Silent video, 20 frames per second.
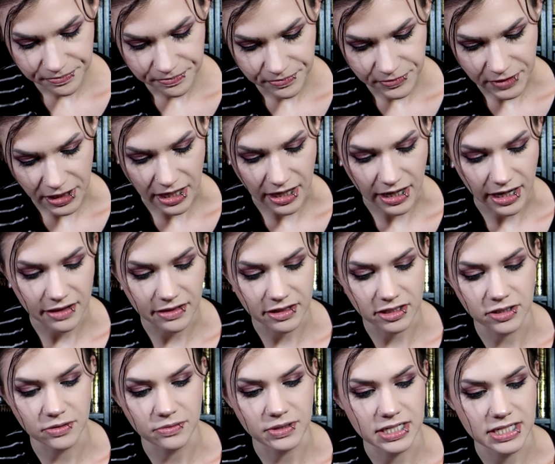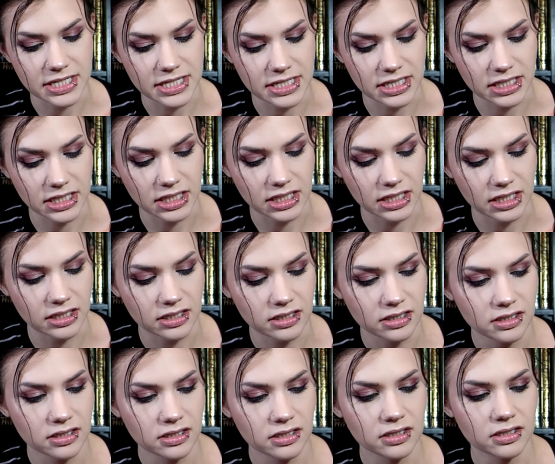Yeah, and then you can see
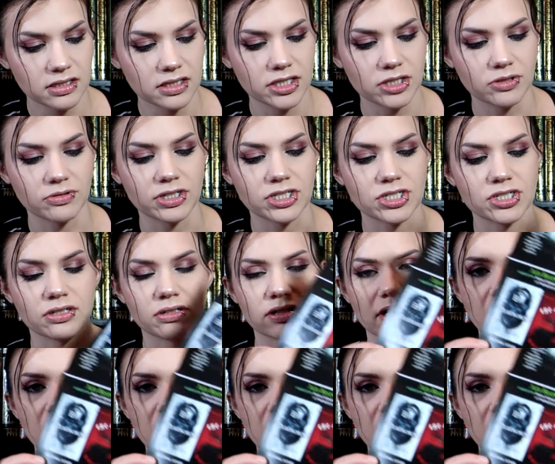the original